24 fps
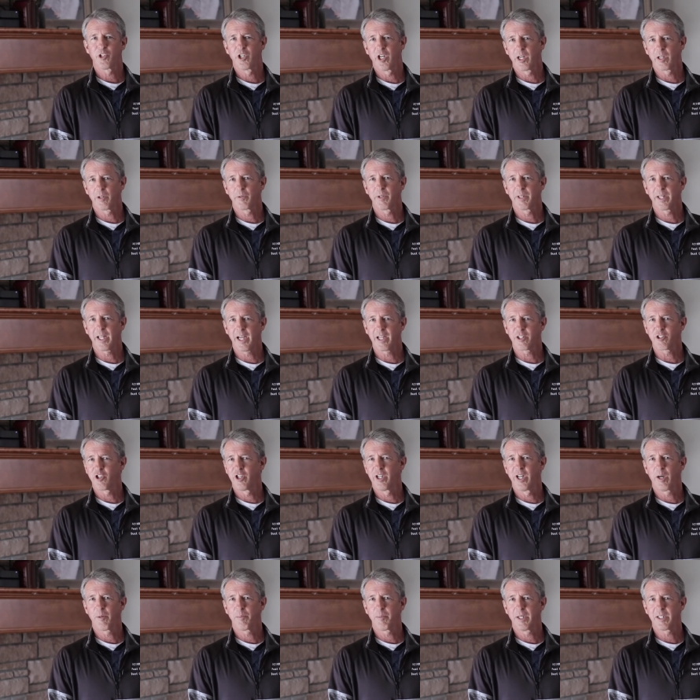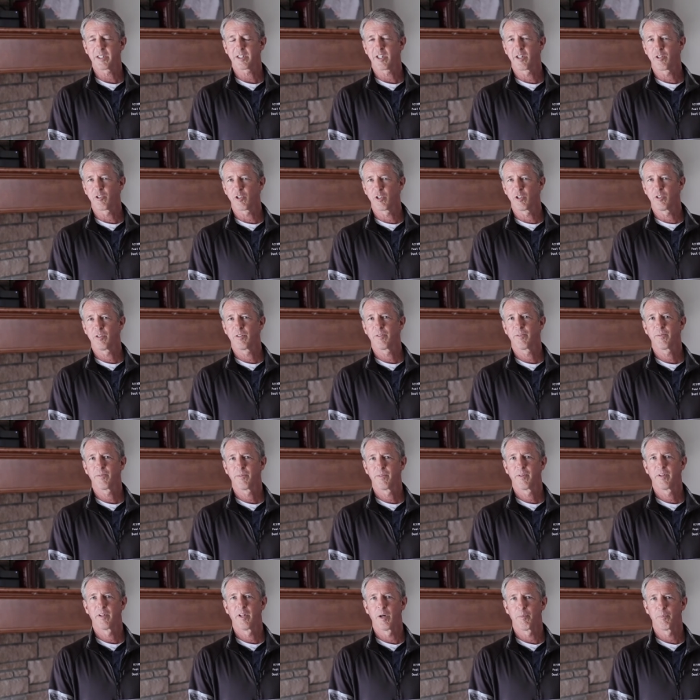Shuttler with Action Now Pest Control.
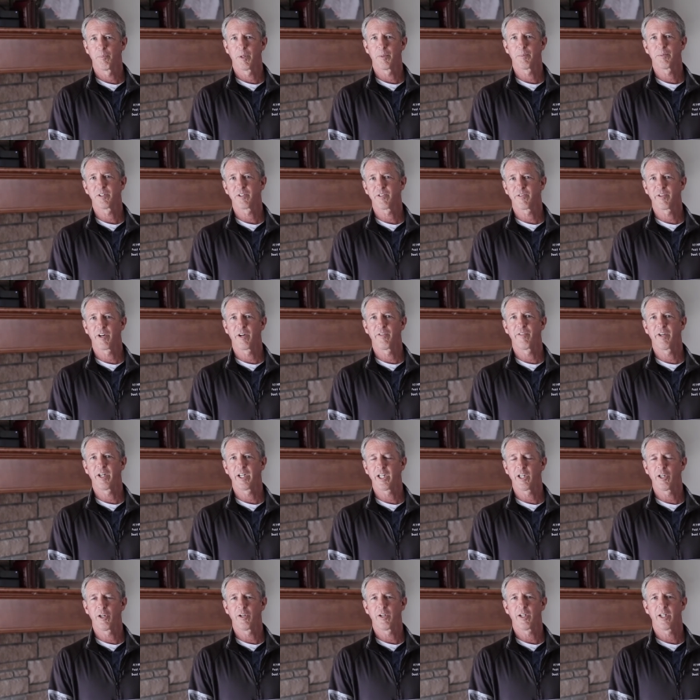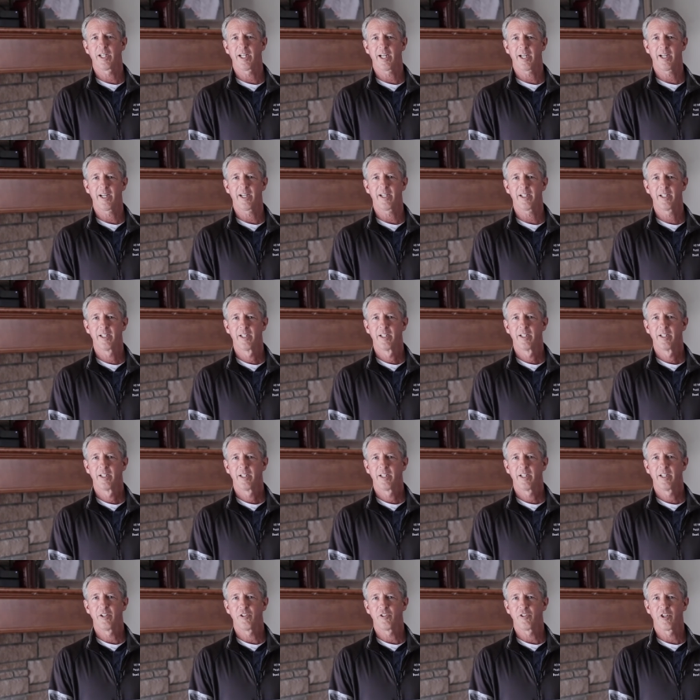The purpose of our video today
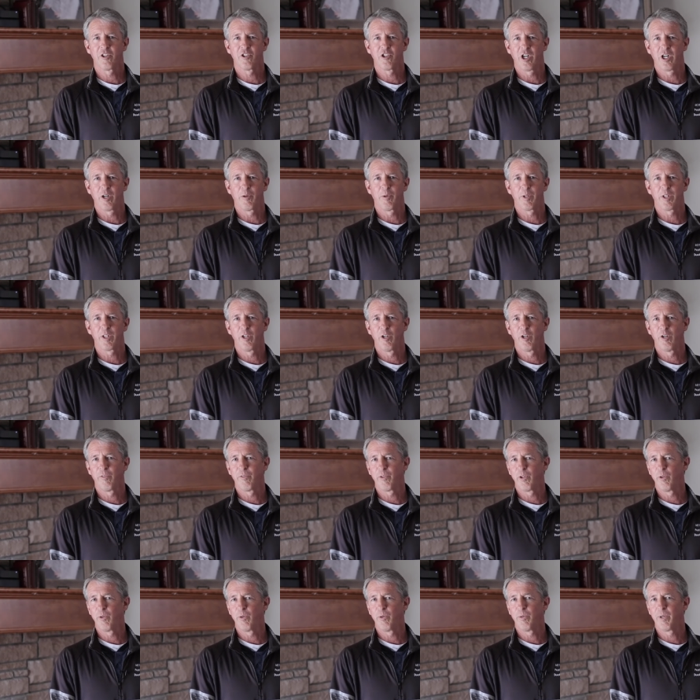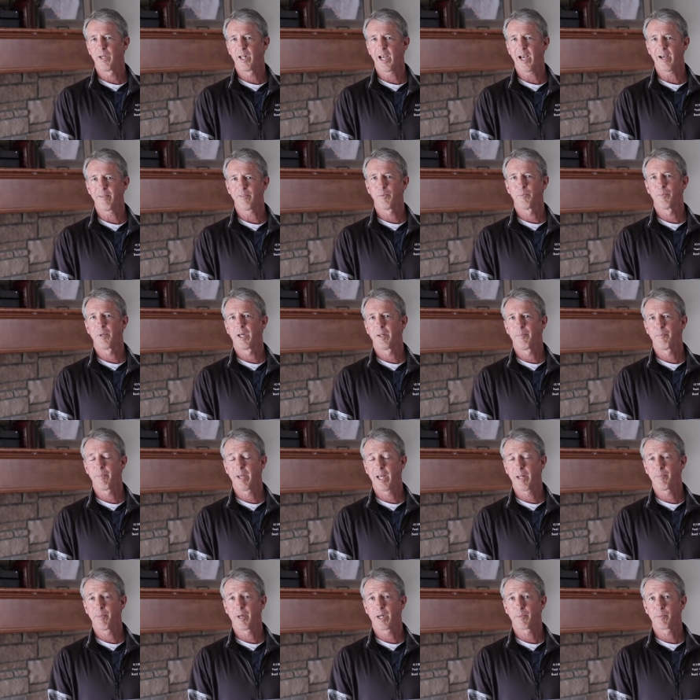is to share with you if you would have a
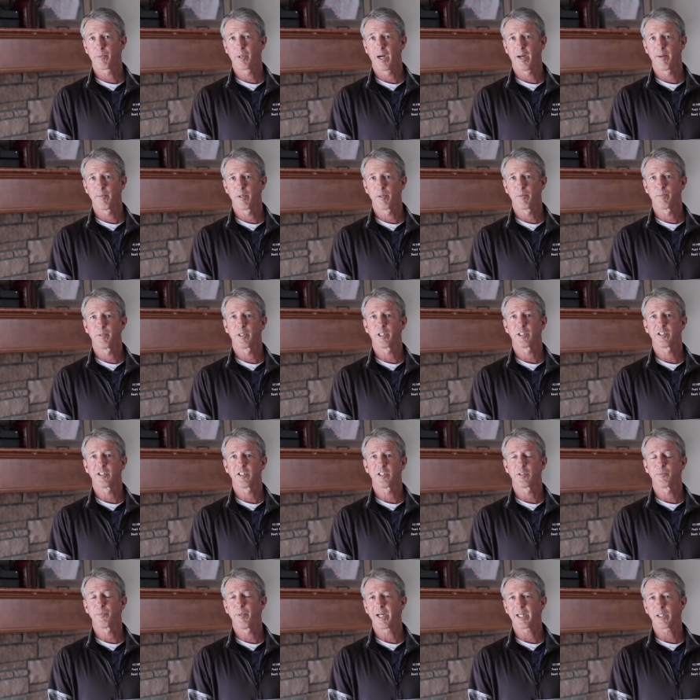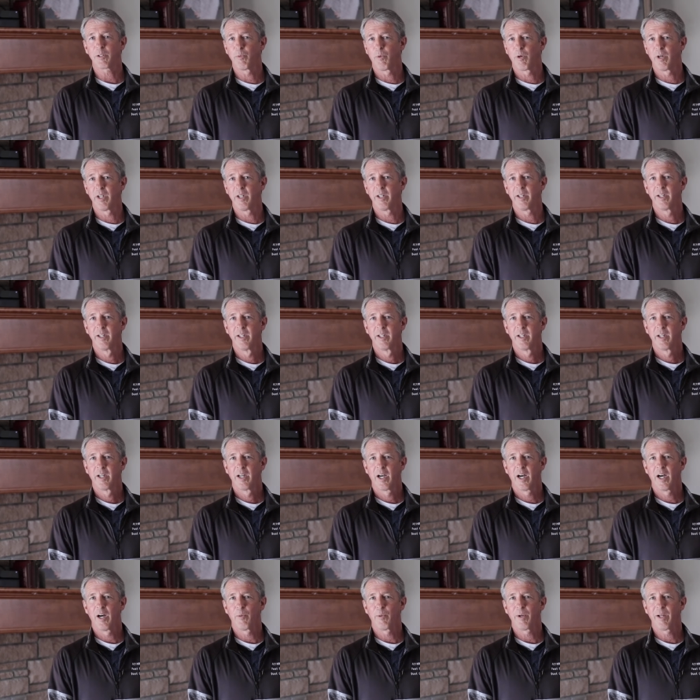bed bug problem or suspect one.
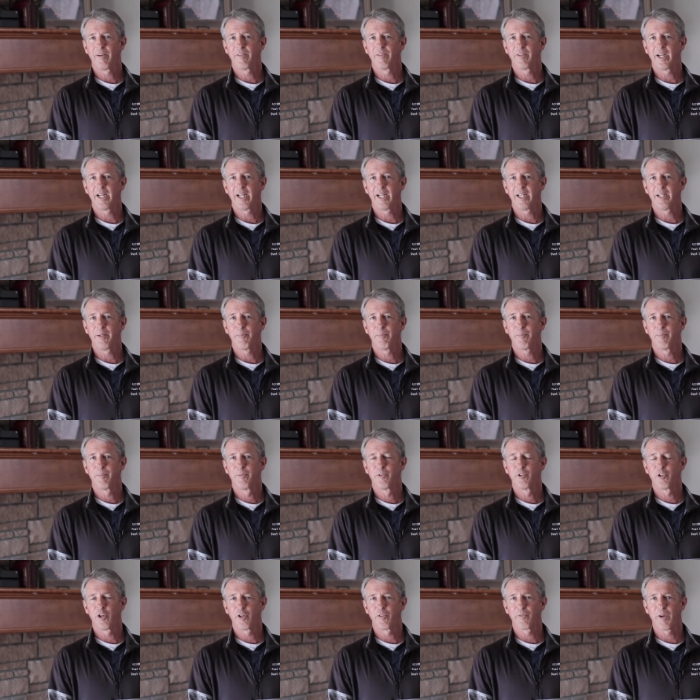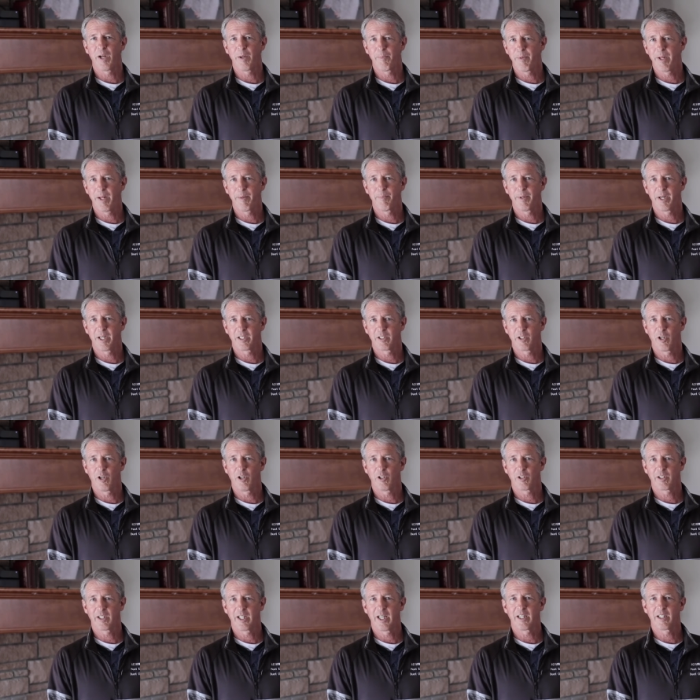Uh, we have a certified bed bug
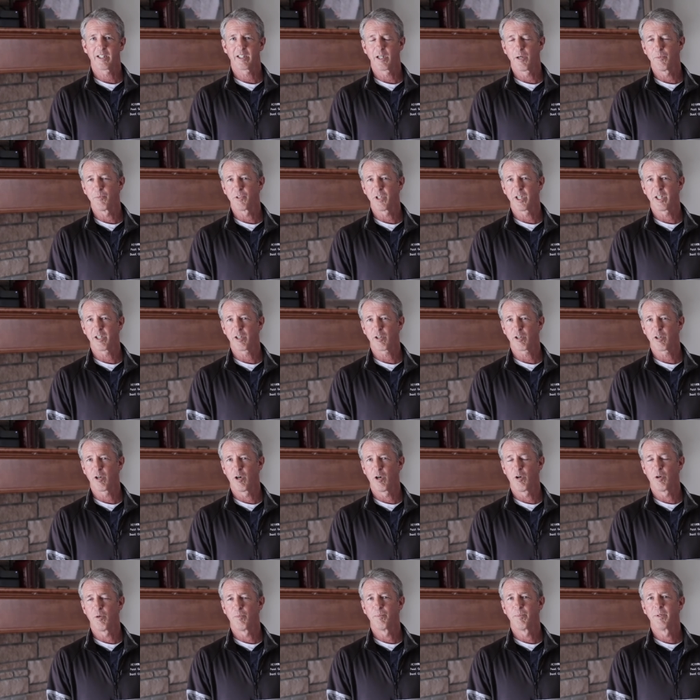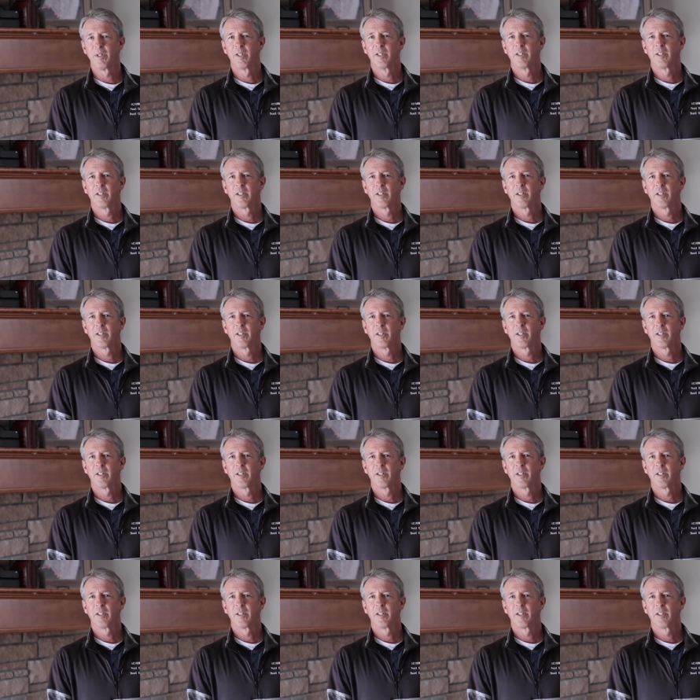dog that comes into your home,